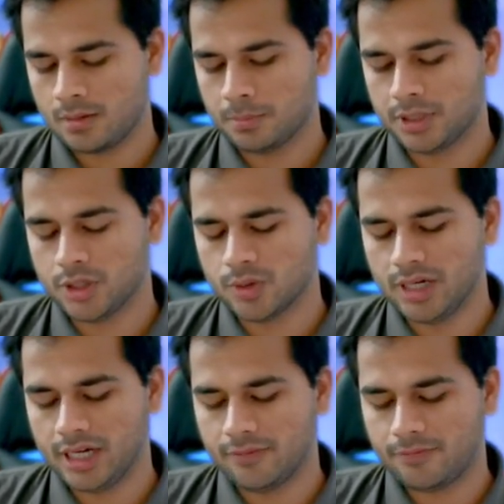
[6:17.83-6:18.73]
But the
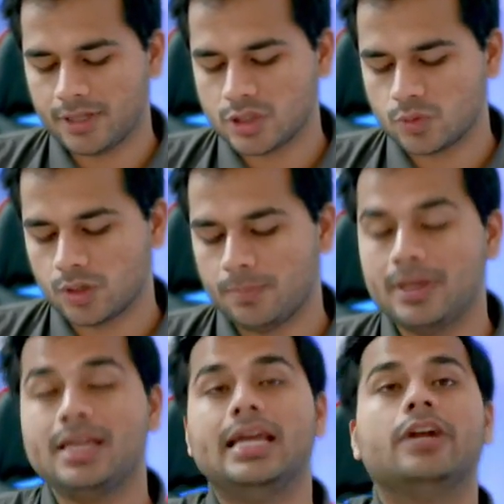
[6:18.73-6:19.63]
only difference would
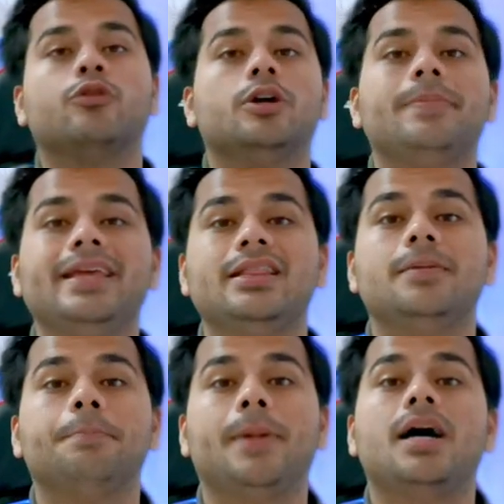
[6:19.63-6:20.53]
be it would be in
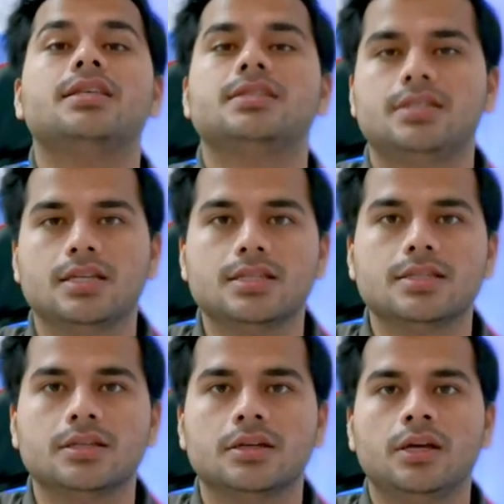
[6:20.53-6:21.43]
the past tense.